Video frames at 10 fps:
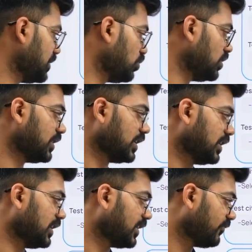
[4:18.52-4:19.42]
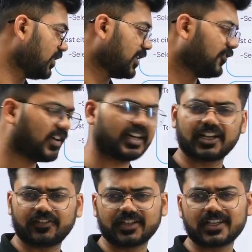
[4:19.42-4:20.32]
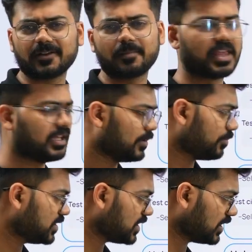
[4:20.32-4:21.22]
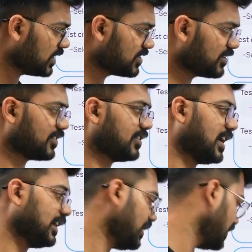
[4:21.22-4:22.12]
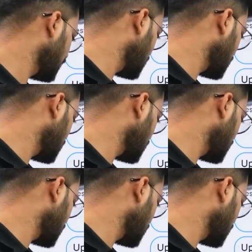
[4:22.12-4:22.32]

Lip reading: bulletin and have verified everything, basically general guideline.